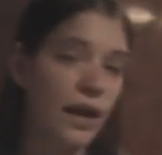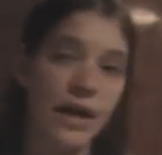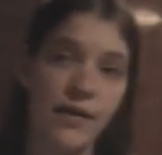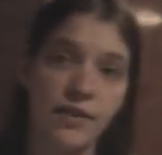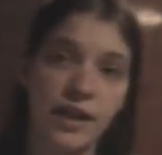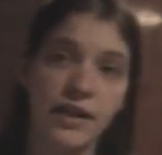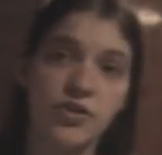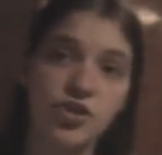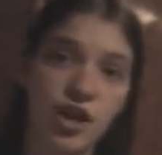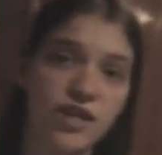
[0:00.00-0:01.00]
and
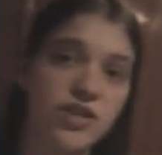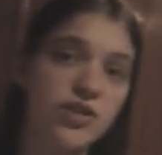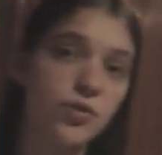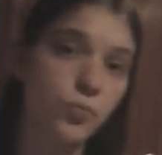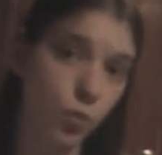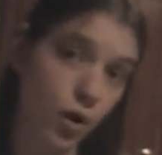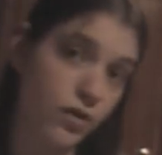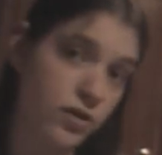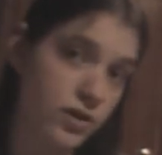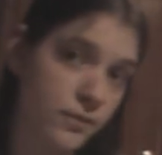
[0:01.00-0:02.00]
everything just
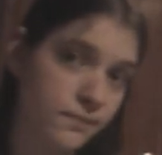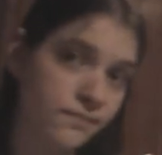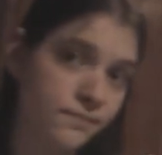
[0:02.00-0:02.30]
worked.